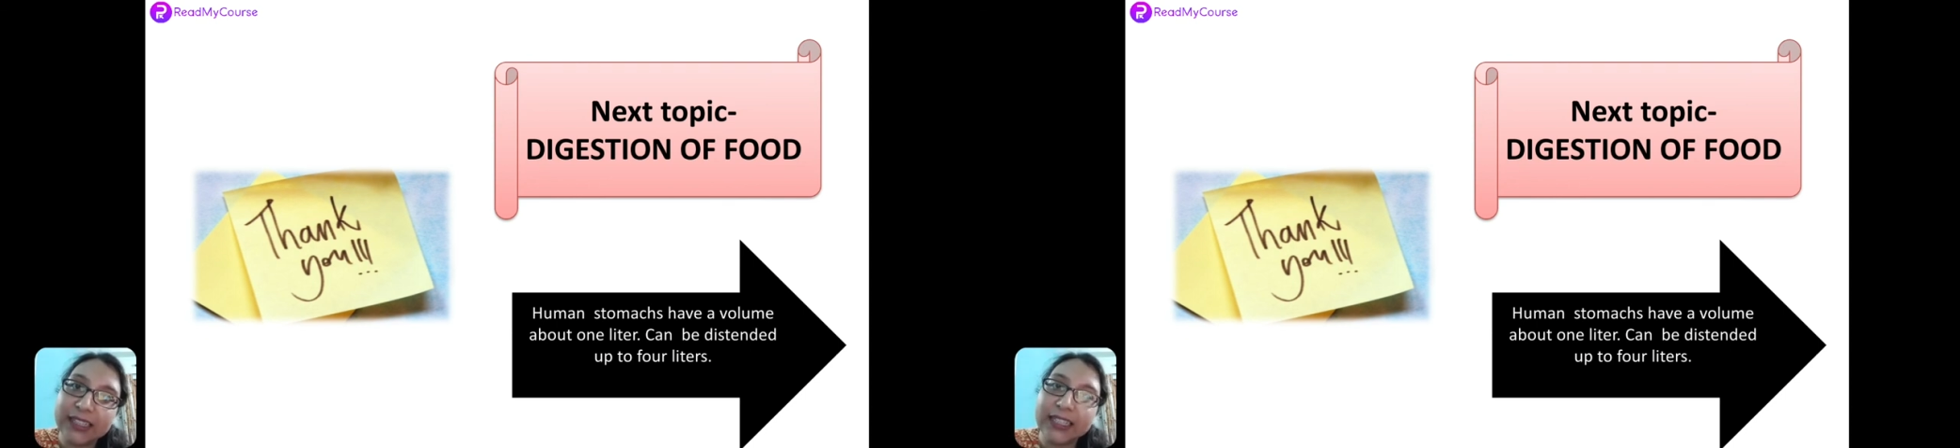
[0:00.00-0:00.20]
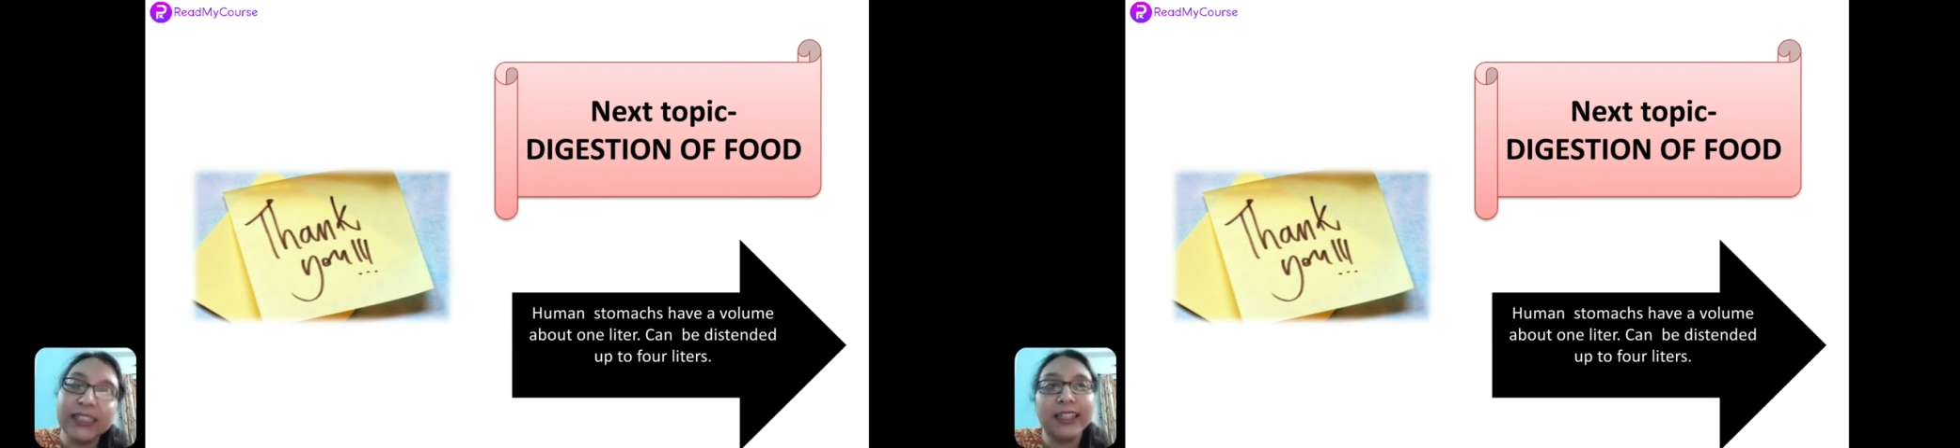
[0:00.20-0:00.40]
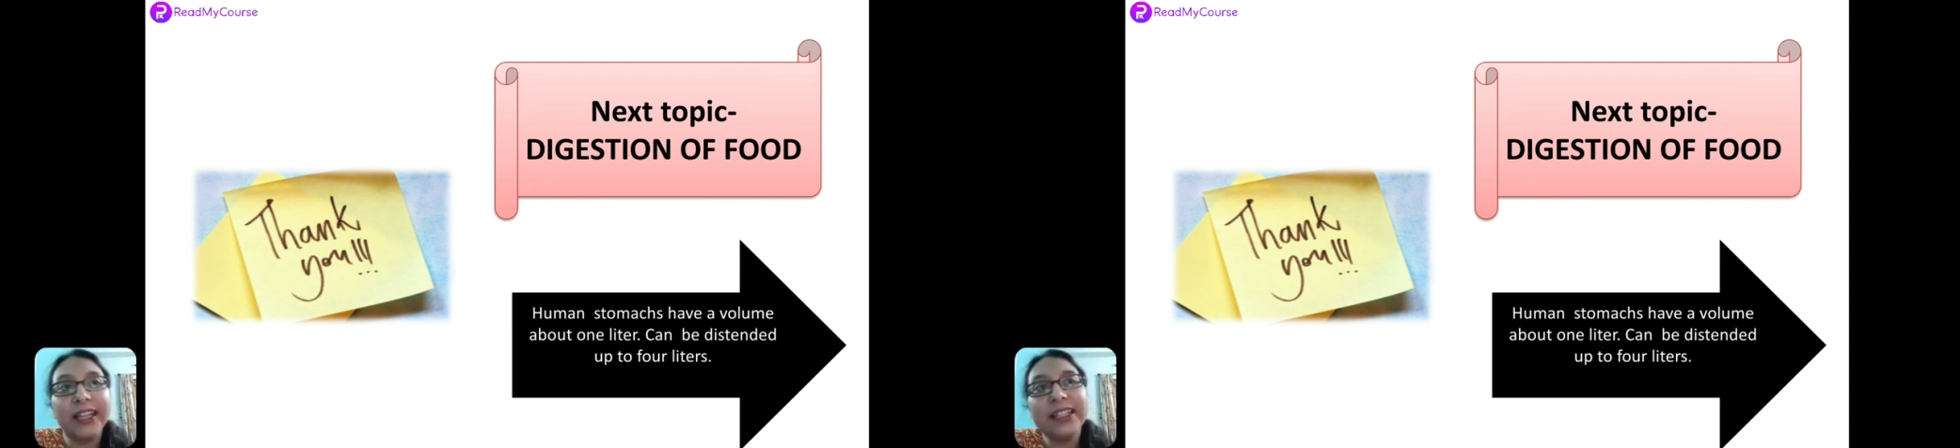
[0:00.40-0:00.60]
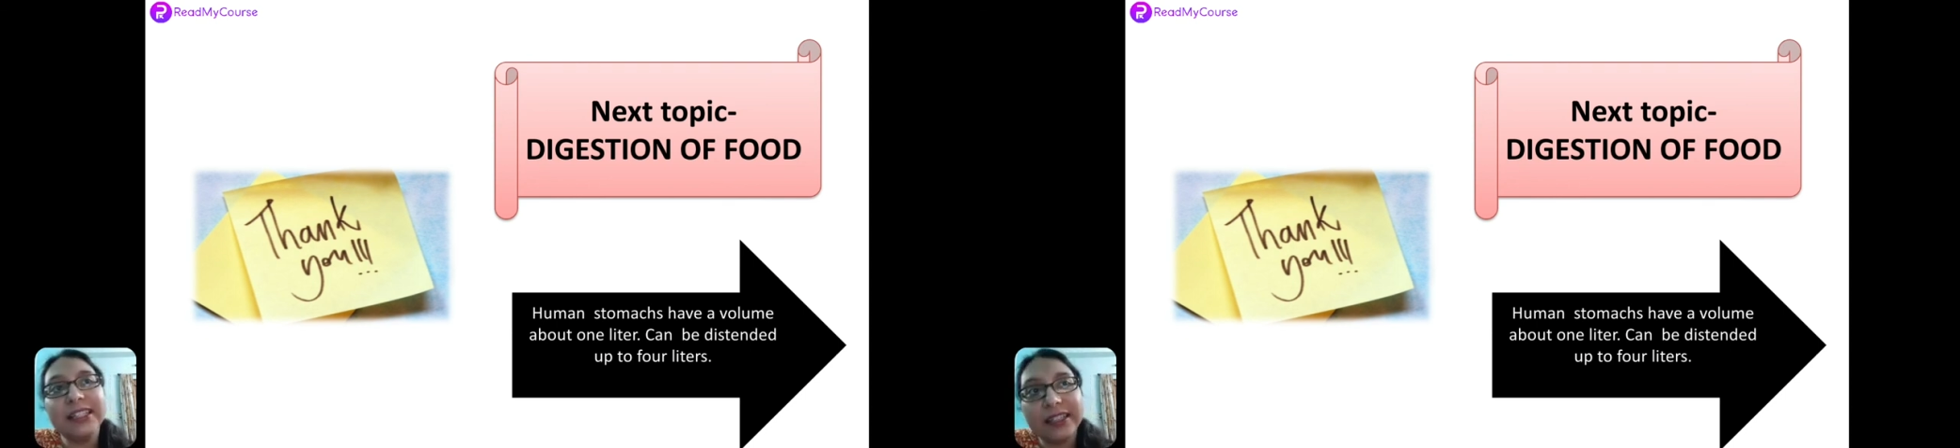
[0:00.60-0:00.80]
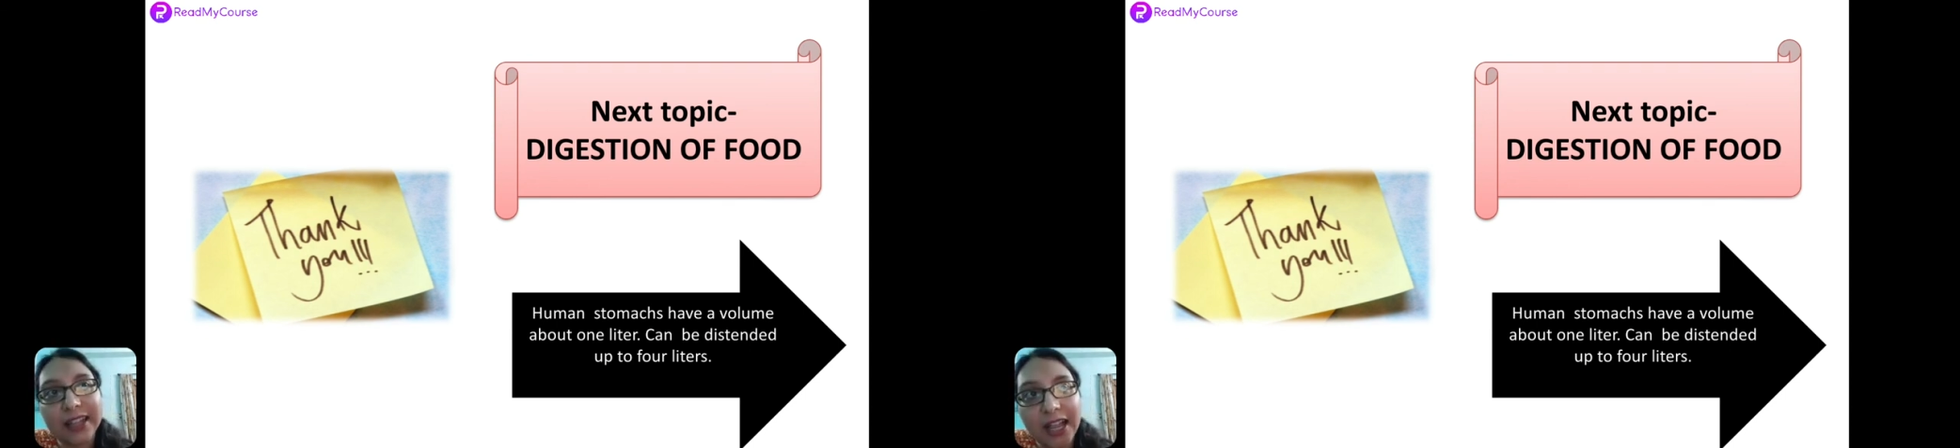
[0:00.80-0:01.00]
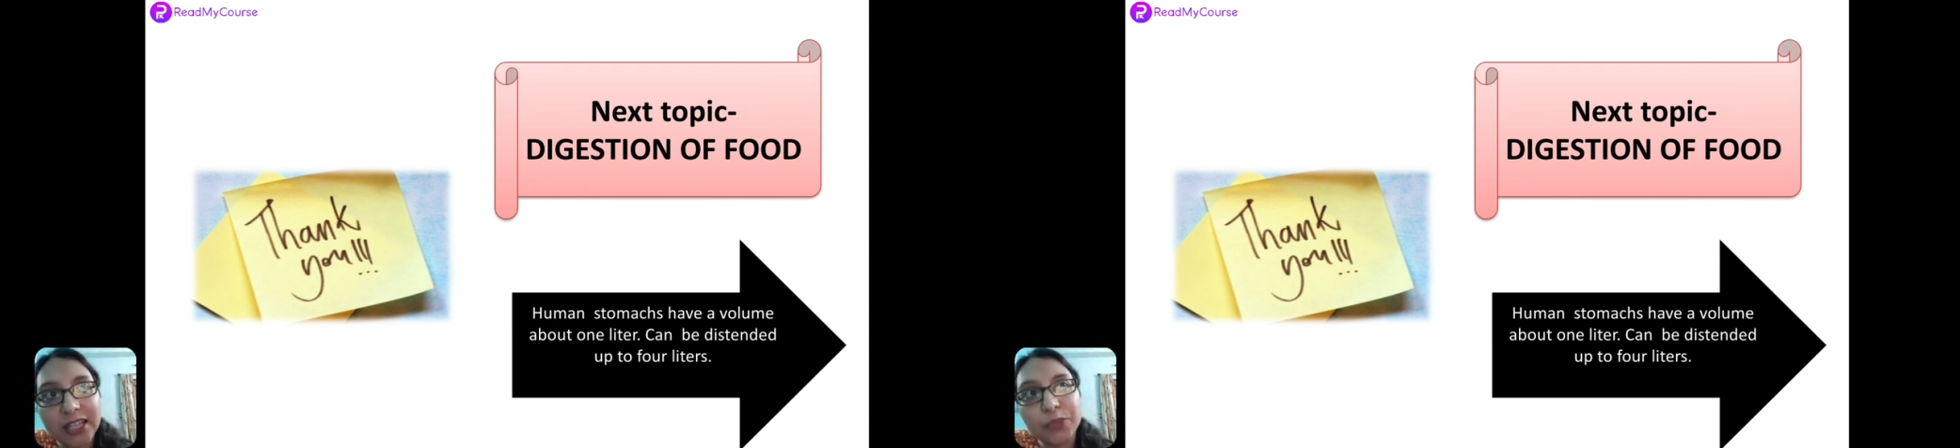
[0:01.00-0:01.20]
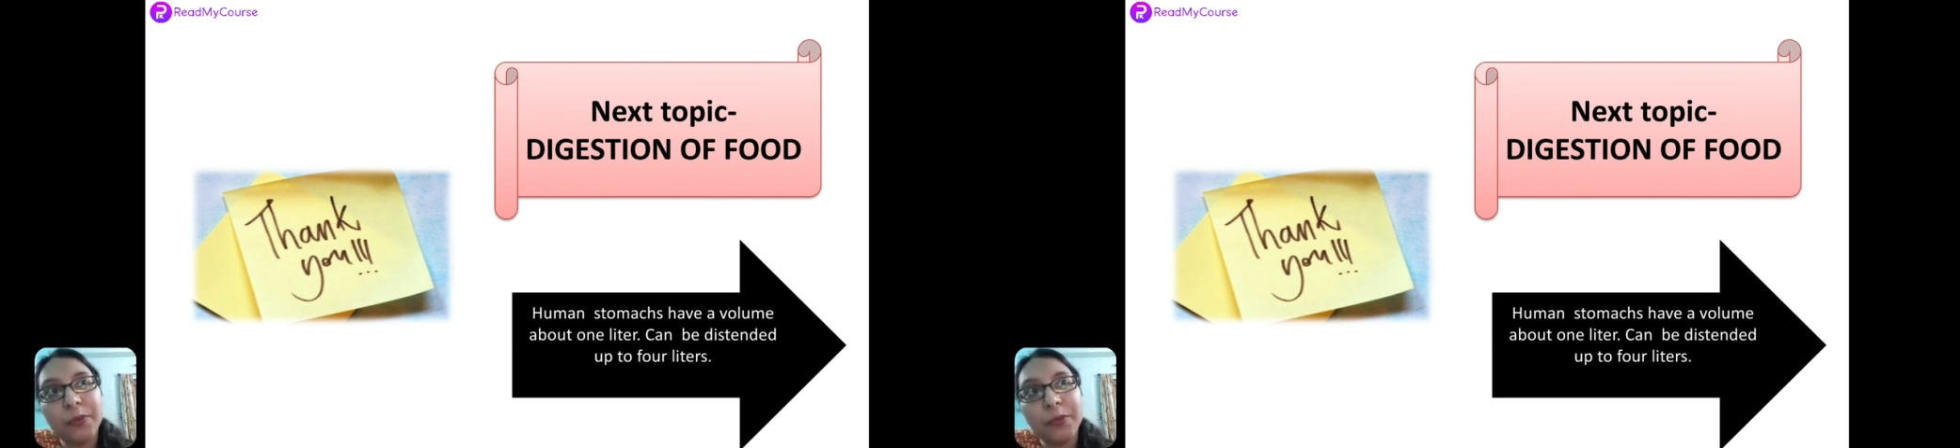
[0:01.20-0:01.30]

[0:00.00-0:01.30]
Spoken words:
In the next class,